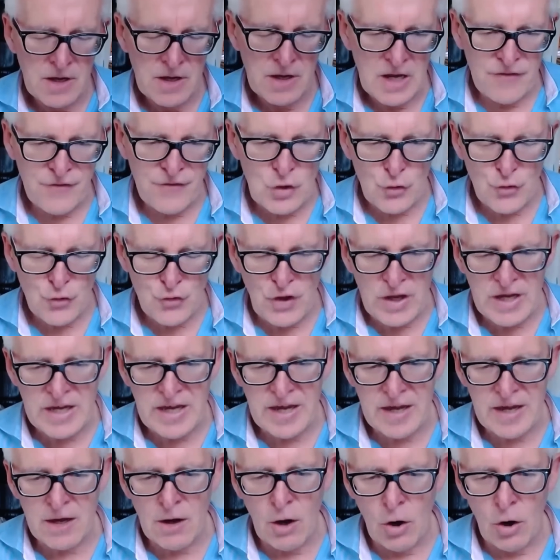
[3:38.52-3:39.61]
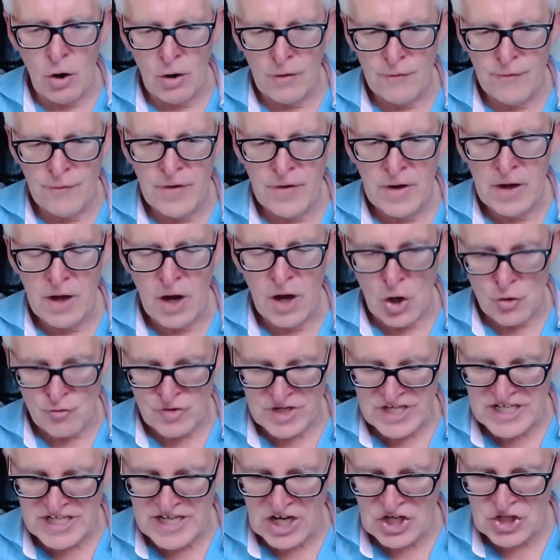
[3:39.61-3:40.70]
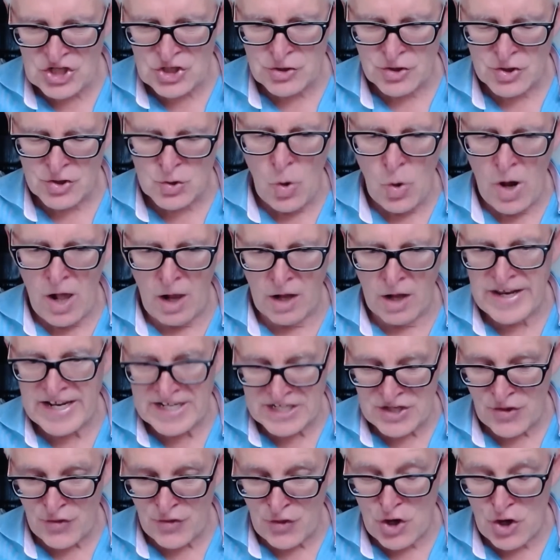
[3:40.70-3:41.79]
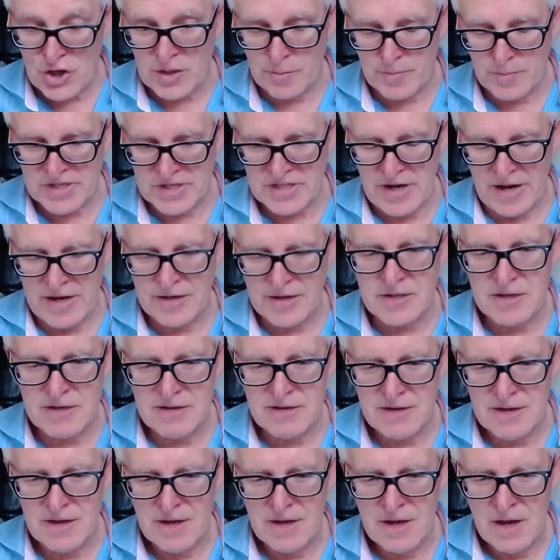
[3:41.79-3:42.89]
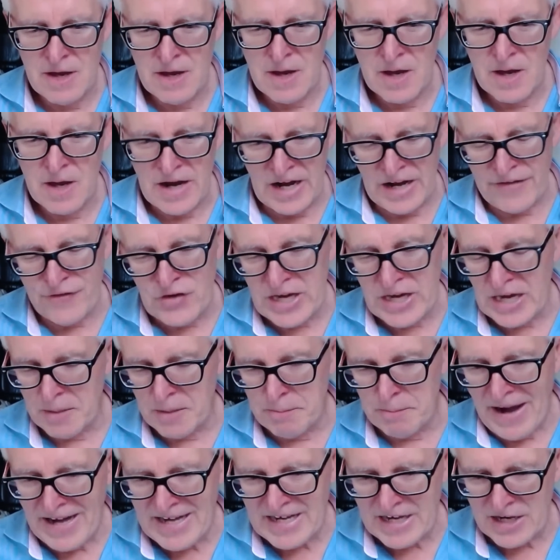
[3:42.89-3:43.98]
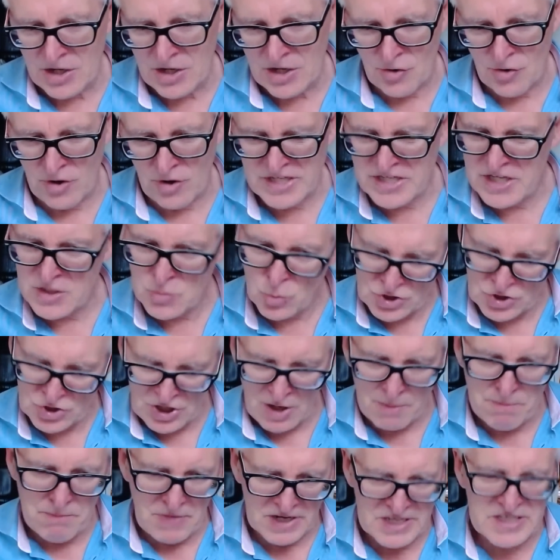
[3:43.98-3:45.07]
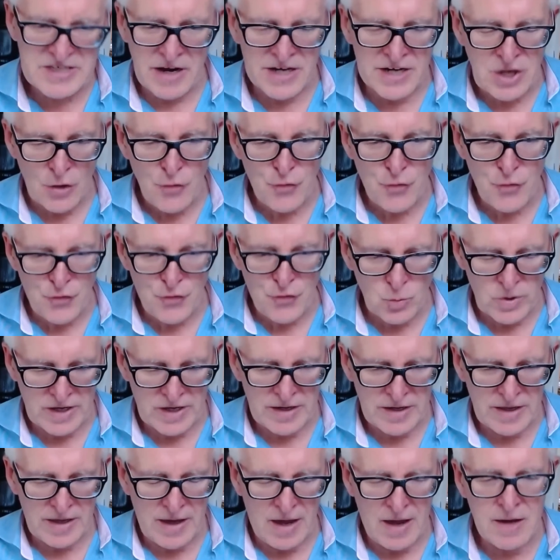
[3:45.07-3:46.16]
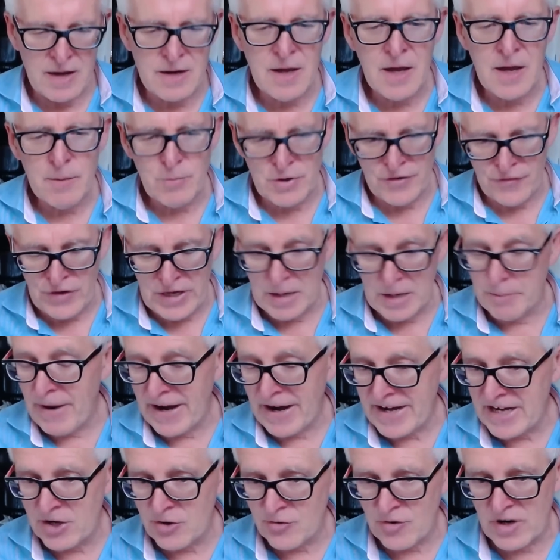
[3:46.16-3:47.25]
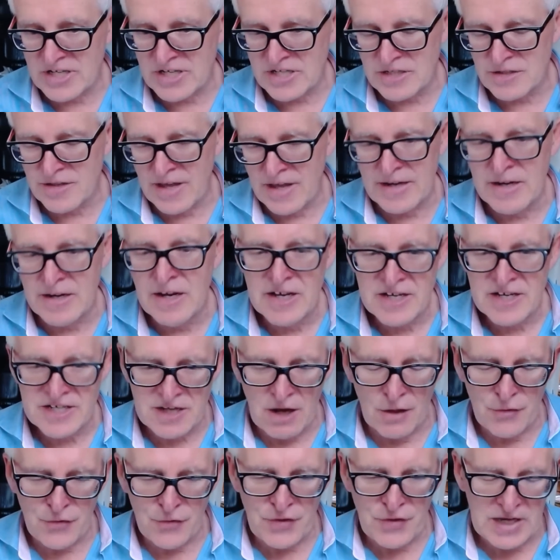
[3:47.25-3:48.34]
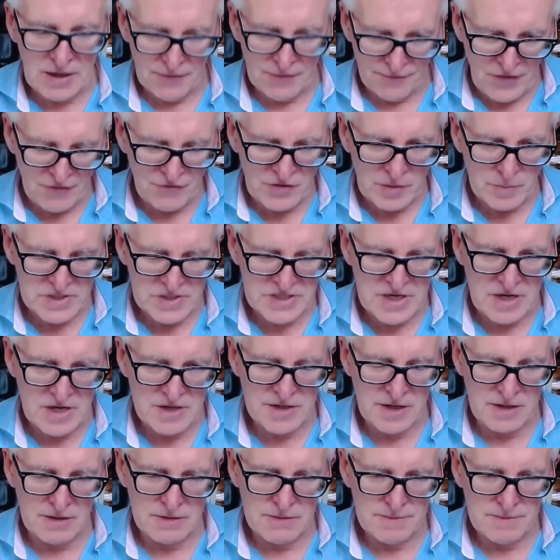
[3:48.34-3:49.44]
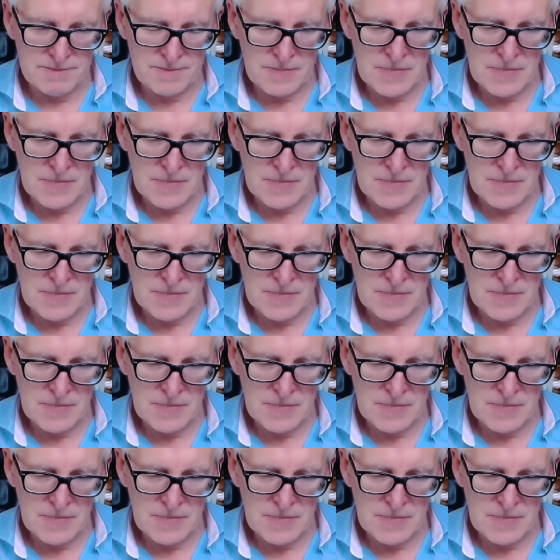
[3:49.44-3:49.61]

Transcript: If you're thinking of a recession as well, it's 30%. And if you get a banking crisis, which I must say I don't think we're going to get, but if you get a banking crisis, then start thinking of 50% down.